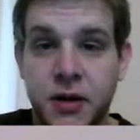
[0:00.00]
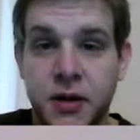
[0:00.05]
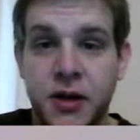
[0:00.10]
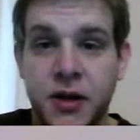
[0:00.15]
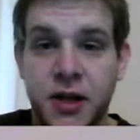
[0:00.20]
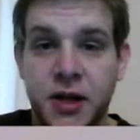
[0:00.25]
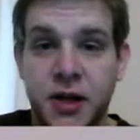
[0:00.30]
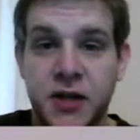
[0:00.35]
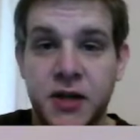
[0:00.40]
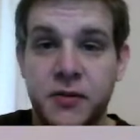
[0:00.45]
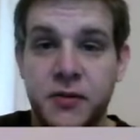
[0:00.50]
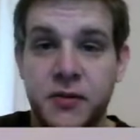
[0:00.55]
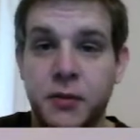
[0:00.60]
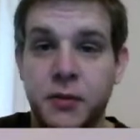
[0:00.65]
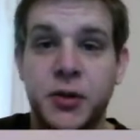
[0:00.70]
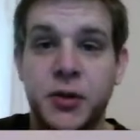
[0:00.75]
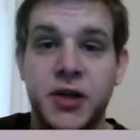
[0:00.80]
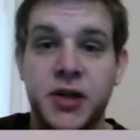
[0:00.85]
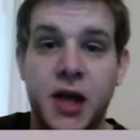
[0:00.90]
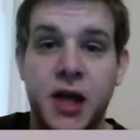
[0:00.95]
is invertible
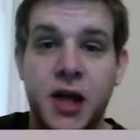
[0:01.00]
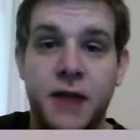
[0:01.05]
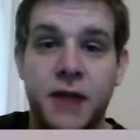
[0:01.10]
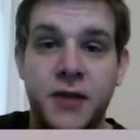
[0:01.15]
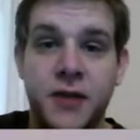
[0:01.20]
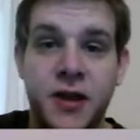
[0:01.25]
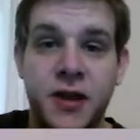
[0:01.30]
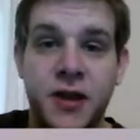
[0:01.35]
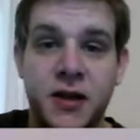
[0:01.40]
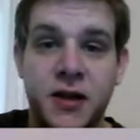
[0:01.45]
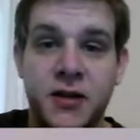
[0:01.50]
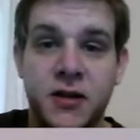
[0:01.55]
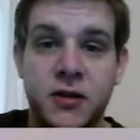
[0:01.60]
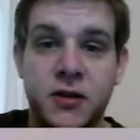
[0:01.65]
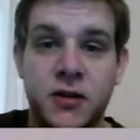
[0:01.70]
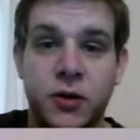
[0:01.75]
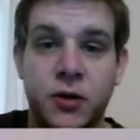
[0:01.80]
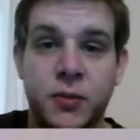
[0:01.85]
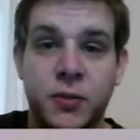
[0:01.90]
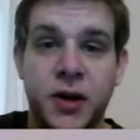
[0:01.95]
because everything is
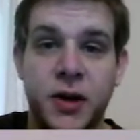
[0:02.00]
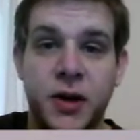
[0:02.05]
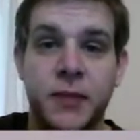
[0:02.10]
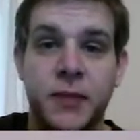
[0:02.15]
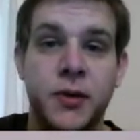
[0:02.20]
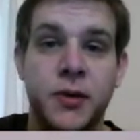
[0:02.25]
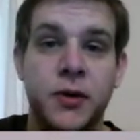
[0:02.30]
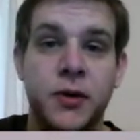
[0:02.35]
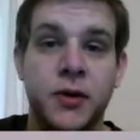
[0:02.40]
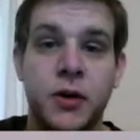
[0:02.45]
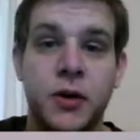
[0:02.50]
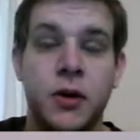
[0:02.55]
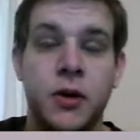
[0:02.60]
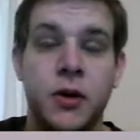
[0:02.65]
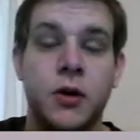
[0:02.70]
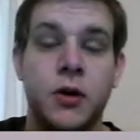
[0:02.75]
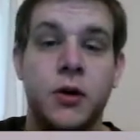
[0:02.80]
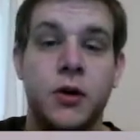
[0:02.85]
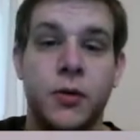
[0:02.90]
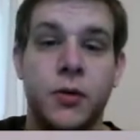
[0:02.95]
coprime
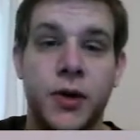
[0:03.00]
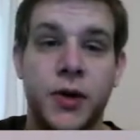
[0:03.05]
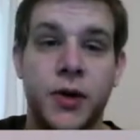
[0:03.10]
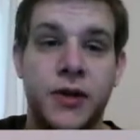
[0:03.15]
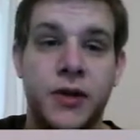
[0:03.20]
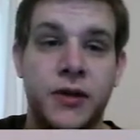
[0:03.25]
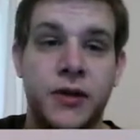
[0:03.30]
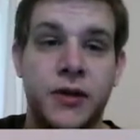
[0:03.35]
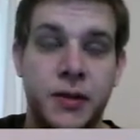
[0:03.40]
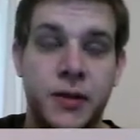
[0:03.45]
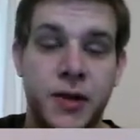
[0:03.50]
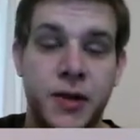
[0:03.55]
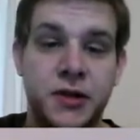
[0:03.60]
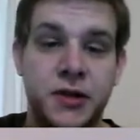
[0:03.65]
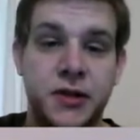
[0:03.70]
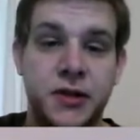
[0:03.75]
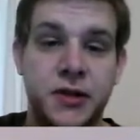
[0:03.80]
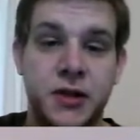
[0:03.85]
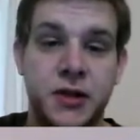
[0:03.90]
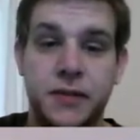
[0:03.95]
with the
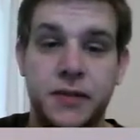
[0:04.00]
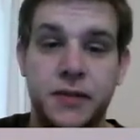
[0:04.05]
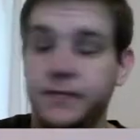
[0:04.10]
modulus.